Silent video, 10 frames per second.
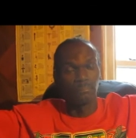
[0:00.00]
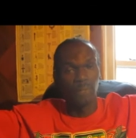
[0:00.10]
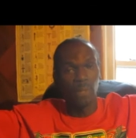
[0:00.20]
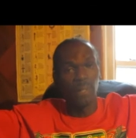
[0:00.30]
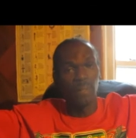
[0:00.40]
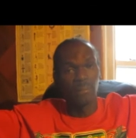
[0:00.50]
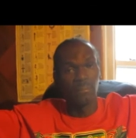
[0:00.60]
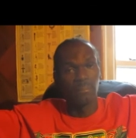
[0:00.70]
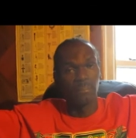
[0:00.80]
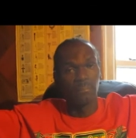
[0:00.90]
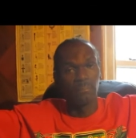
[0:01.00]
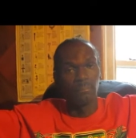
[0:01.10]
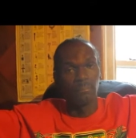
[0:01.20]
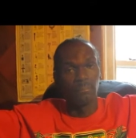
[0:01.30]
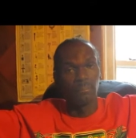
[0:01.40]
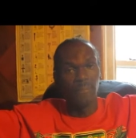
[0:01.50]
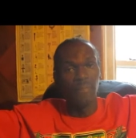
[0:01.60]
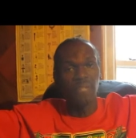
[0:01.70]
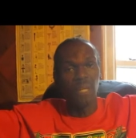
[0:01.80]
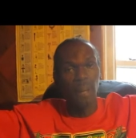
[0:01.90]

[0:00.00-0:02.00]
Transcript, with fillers: Come on. If you take